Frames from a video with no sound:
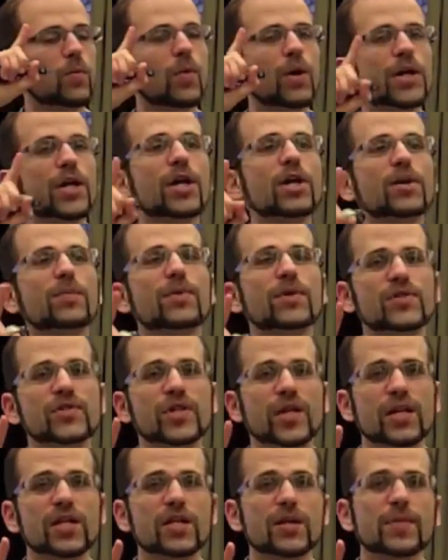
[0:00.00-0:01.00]

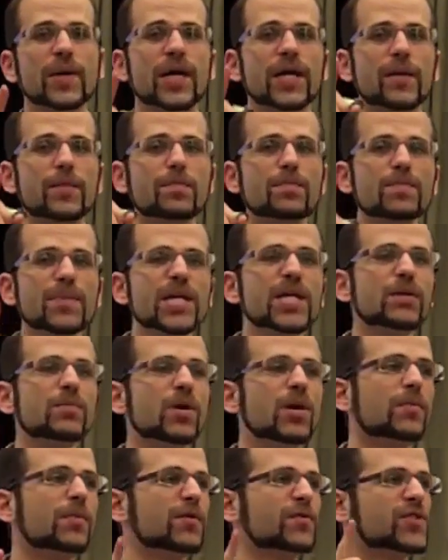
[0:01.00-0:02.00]
100% of them had a
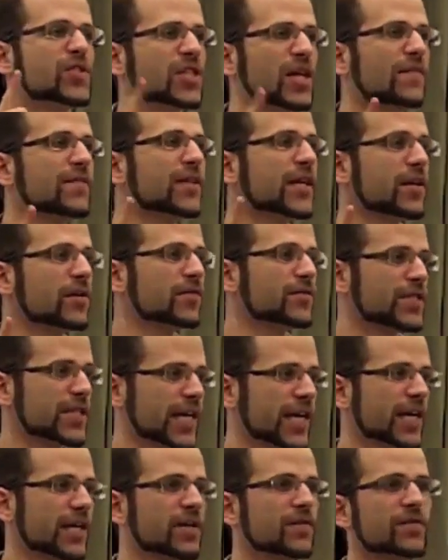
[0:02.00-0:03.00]
minimum of 7 out of
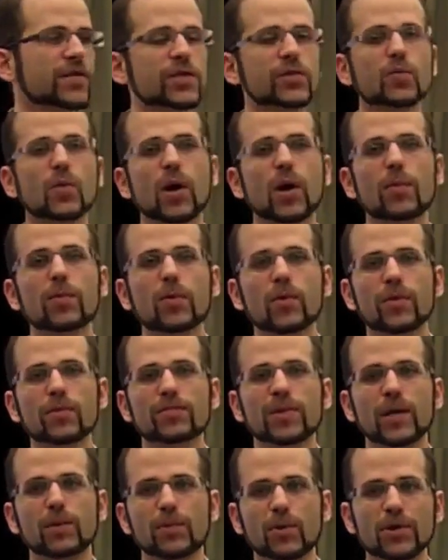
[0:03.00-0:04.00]
10 of these
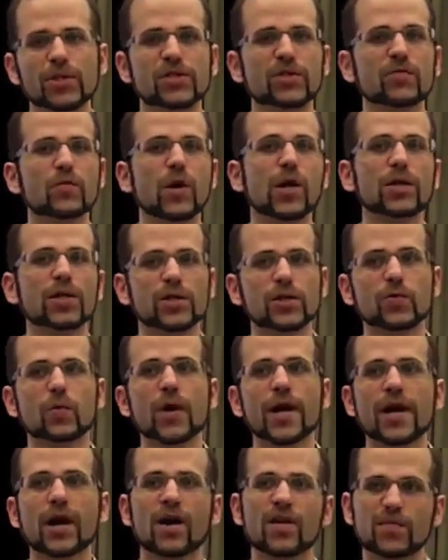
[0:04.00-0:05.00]
points of wellness
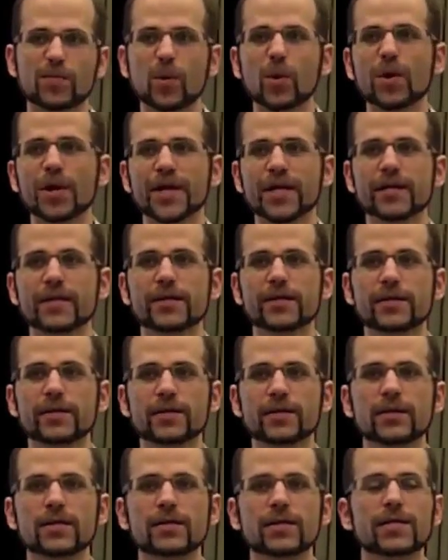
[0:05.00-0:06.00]
way off point.
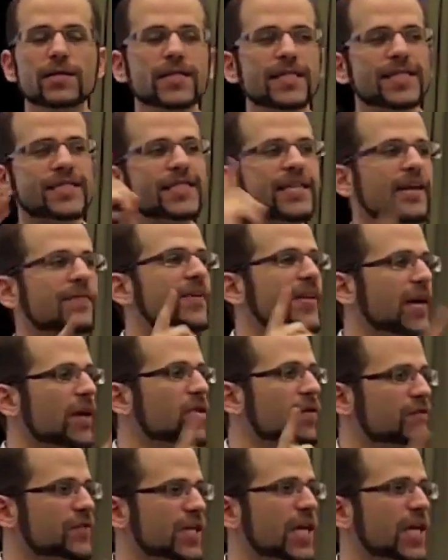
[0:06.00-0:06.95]
7 out